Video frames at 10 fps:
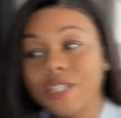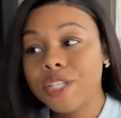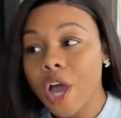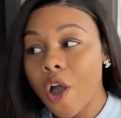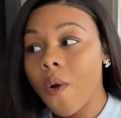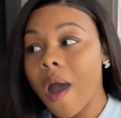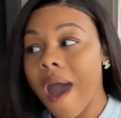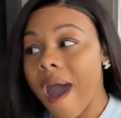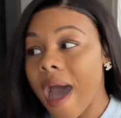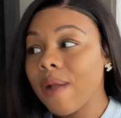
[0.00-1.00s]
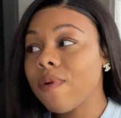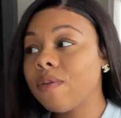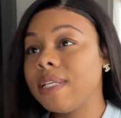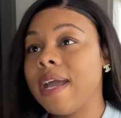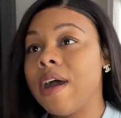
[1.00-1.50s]
So I
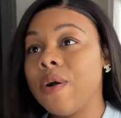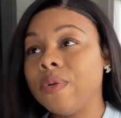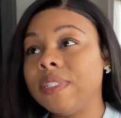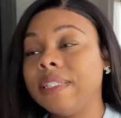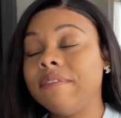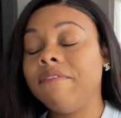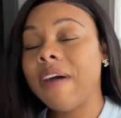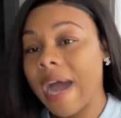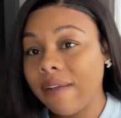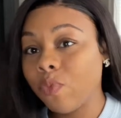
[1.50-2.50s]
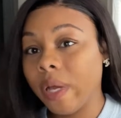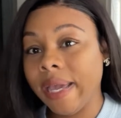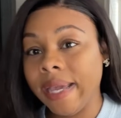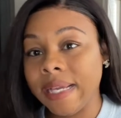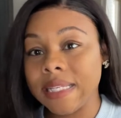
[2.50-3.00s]
wrote down 5
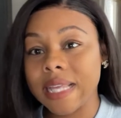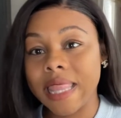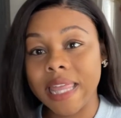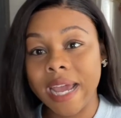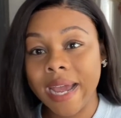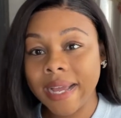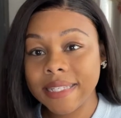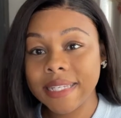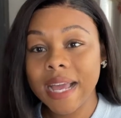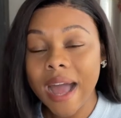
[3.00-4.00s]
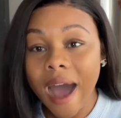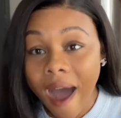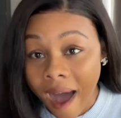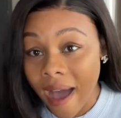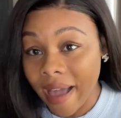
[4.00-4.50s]
ways that
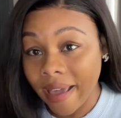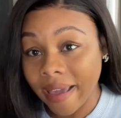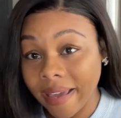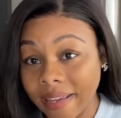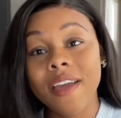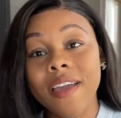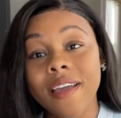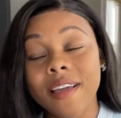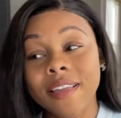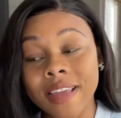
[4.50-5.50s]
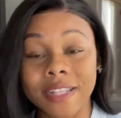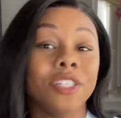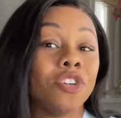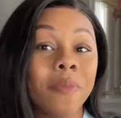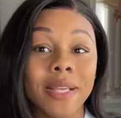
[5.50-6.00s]
I like to
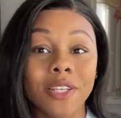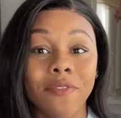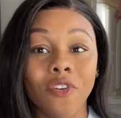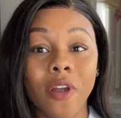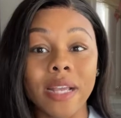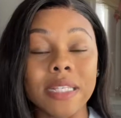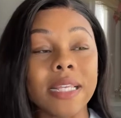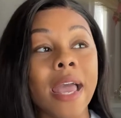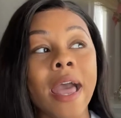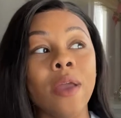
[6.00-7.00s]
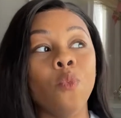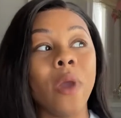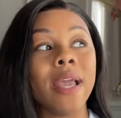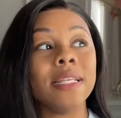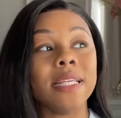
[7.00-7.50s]
show myself grace and
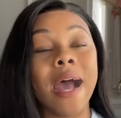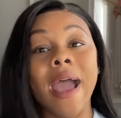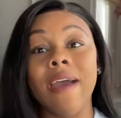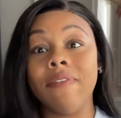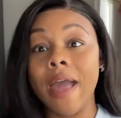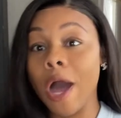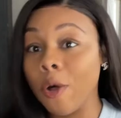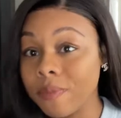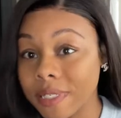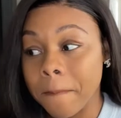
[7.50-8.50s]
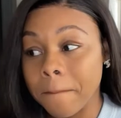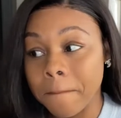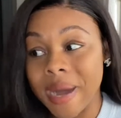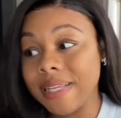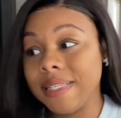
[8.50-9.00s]
ways I have helped
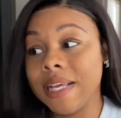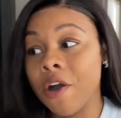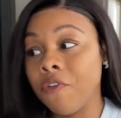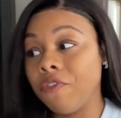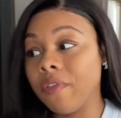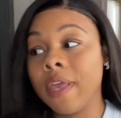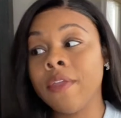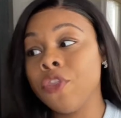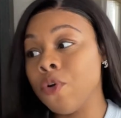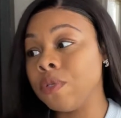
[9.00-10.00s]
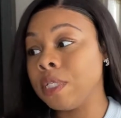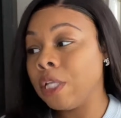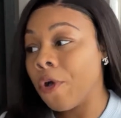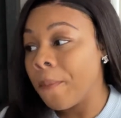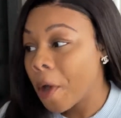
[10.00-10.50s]
myself in those
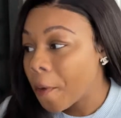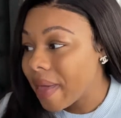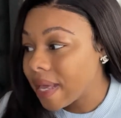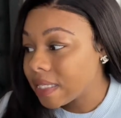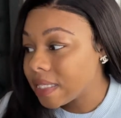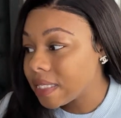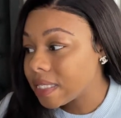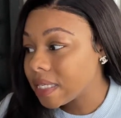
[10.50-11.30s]
low moments.